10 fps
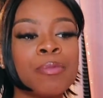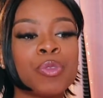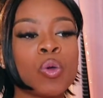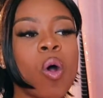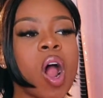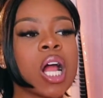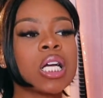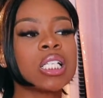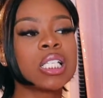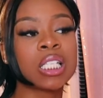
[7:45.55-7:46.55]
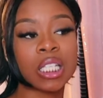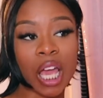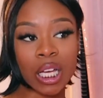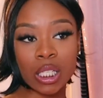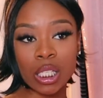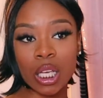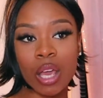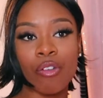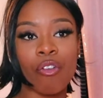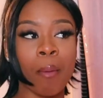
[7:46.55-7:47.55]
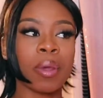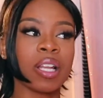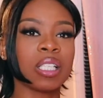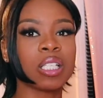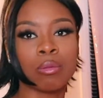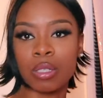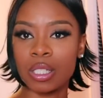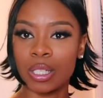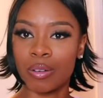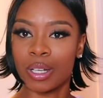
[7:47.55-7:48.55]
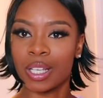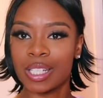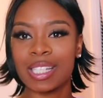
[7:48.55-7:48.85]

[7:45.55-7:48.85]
you are sexy, feminist, and mysterious.